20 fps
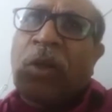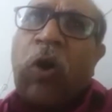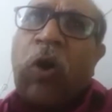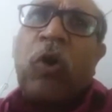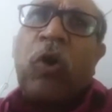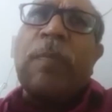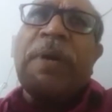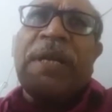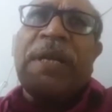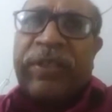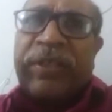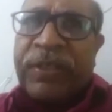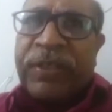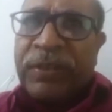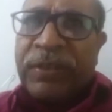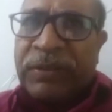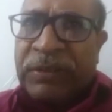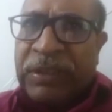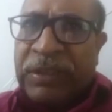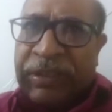augmentation
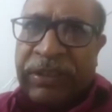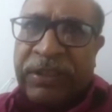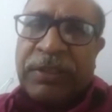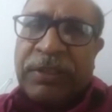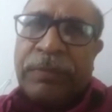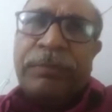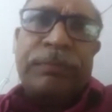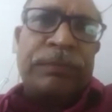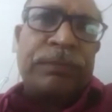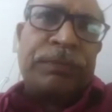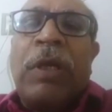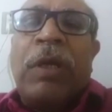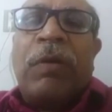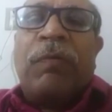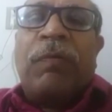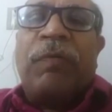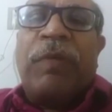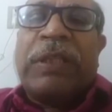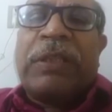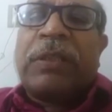system
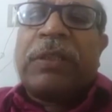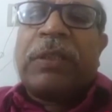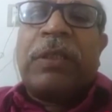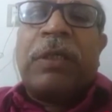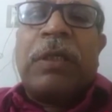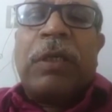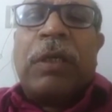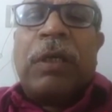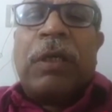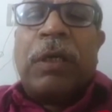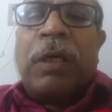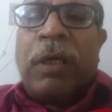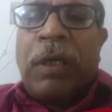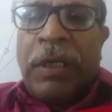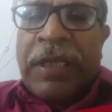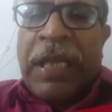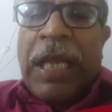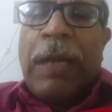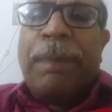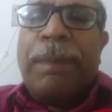with
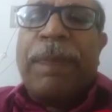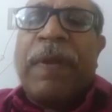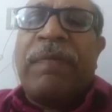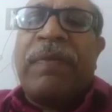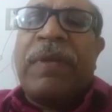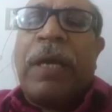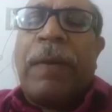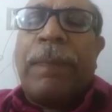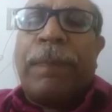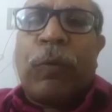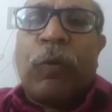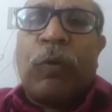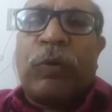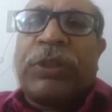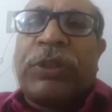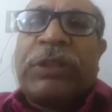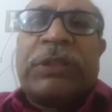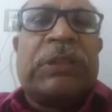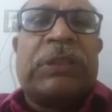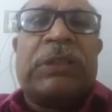uh, L P V
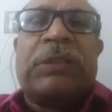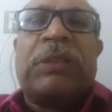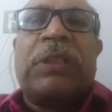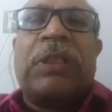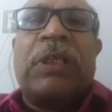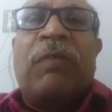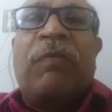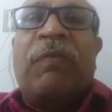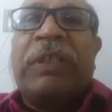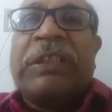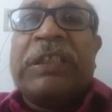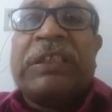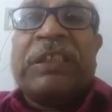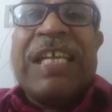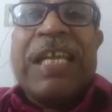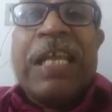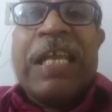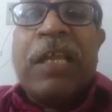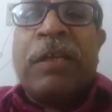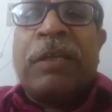approaches, which is
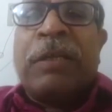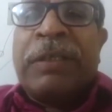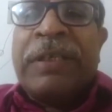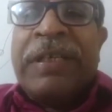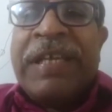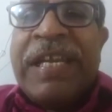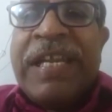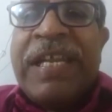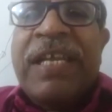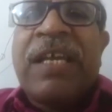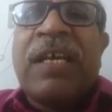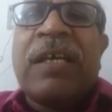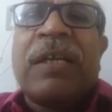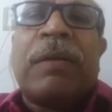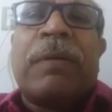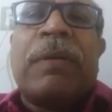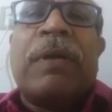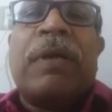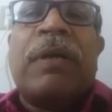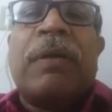near
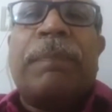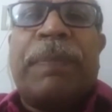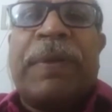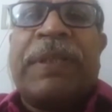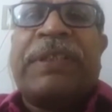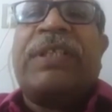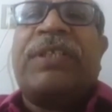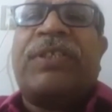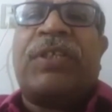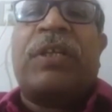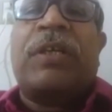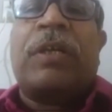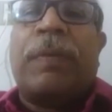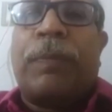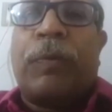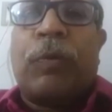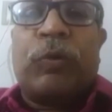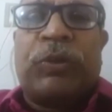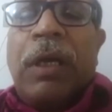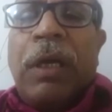precision
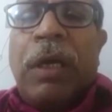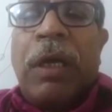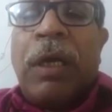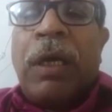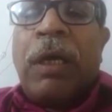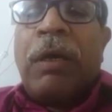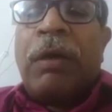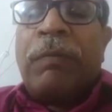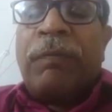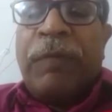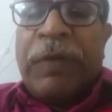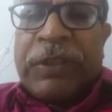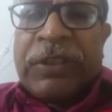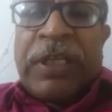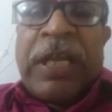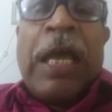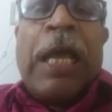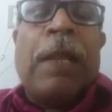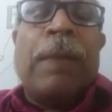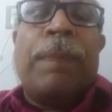approach, uh, which
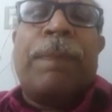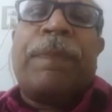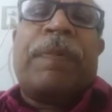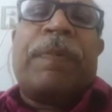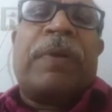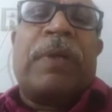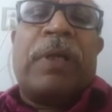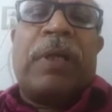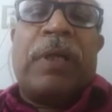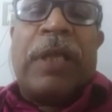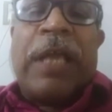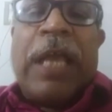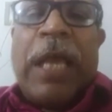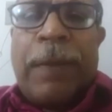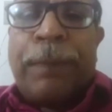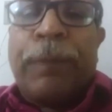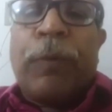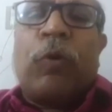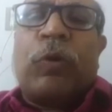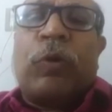help
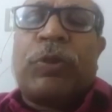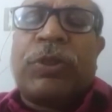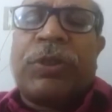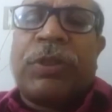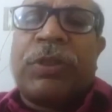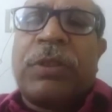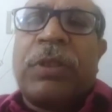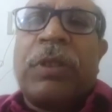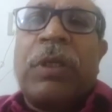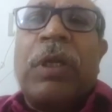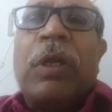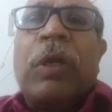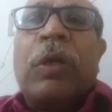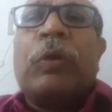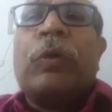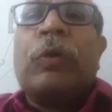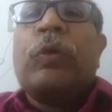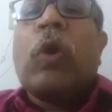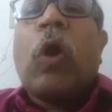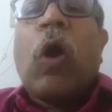airports.
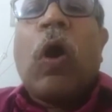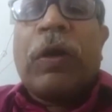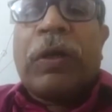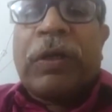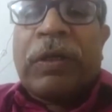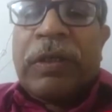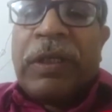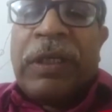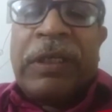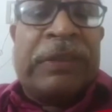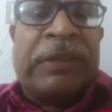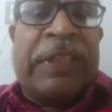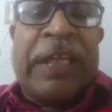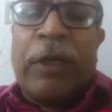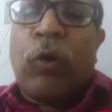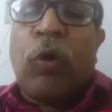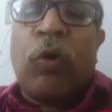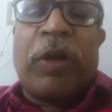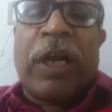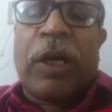Not uh,
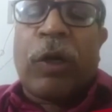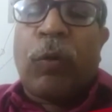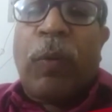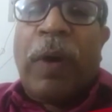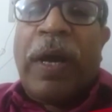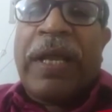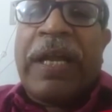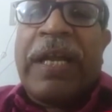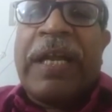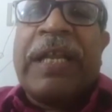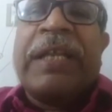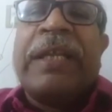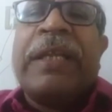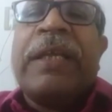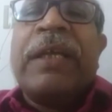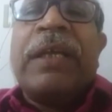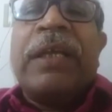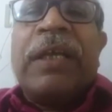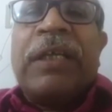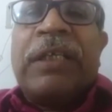they don't require any
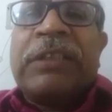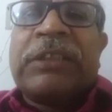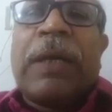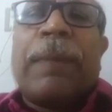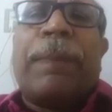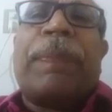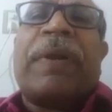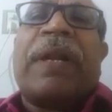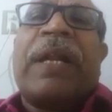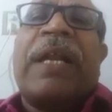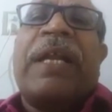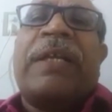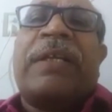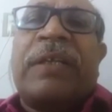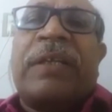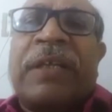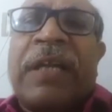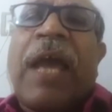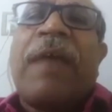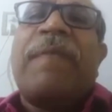separate
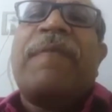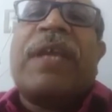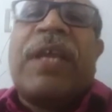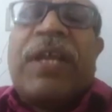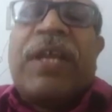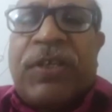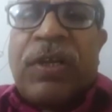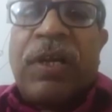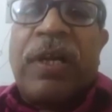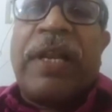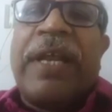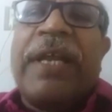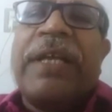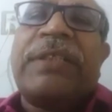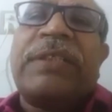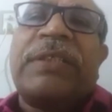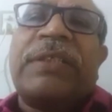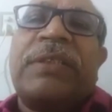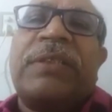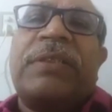navigation aids.